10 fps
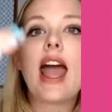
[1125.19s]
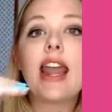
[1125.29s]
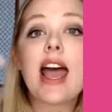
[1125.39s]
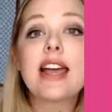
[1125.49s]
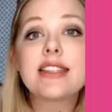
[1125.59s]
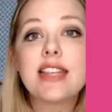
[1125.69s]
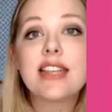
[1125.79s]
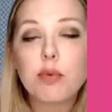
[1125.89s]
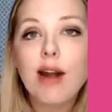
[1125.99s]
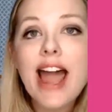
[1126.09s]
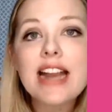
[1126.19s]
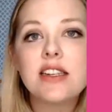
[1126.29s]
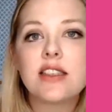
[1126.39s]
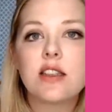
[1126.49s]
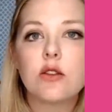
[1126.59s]
And as they
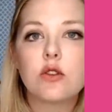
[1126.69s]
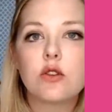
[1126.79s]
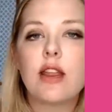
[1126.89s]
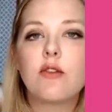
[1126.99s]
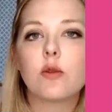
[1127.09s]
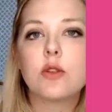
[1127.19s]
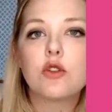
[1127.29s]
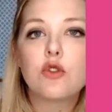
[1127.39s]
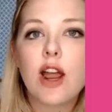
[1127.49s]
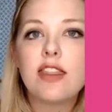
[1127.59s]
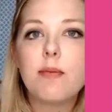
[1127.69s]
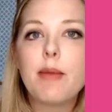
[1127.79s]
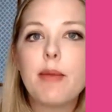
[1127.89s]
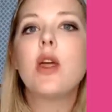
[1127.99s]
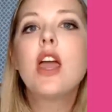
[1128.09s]
practice those writing forms and tried them
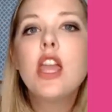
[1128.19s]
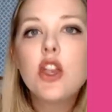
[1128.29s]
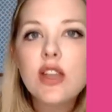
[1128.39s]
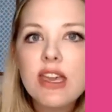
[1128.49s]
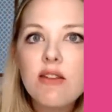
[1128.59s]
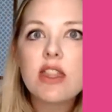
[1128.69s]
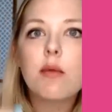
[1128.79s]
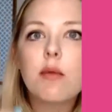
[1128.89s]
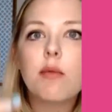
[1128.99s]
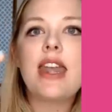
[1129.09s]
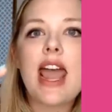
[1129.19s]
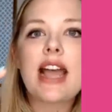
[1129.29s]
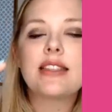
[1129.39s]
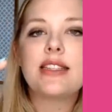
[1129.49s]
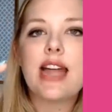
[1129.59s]
out, you're giving them that
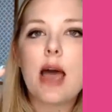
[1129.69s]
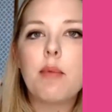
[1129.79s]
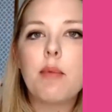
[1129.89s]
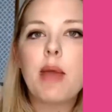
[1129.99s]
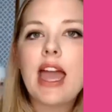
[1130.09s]
next step.